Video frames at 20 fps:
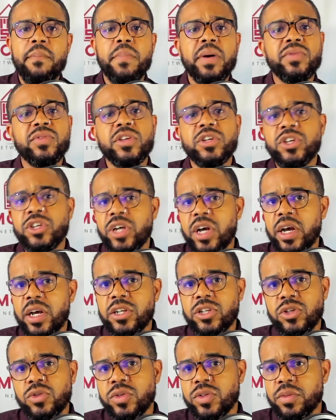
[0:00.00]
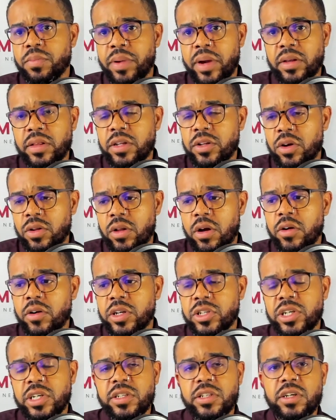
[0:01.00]
But the judge, who was apparently no longer a
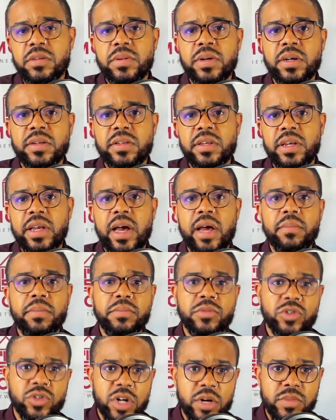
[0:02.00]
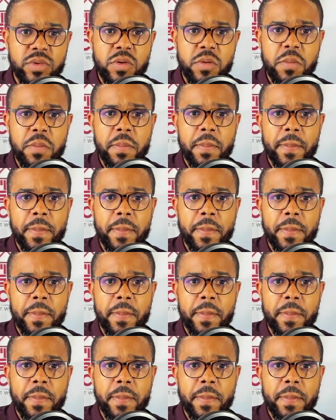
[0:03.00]
judge there because he got in trouble,